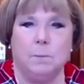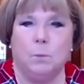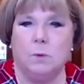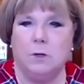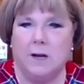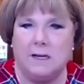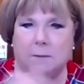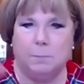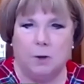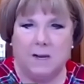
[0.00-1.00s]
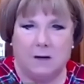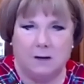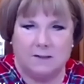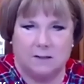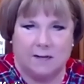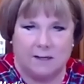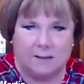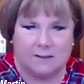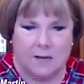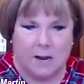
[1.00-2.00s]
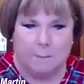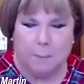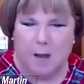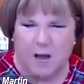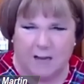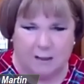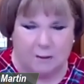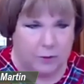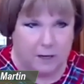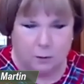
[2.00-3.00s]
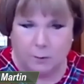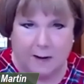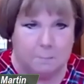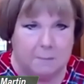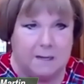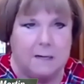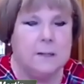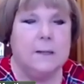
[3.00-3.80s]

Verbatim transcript: United Polaris, like a sky pod thing around me.